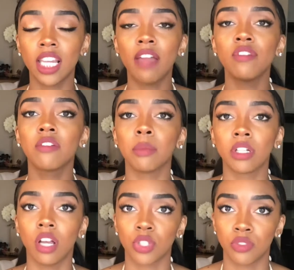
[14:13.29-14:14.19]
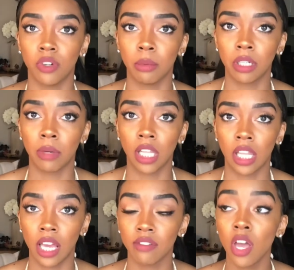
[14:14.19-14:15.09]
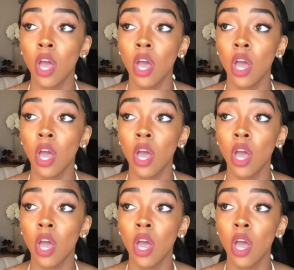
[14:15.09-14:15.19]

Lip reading: And I've never been claustrophobic in my life,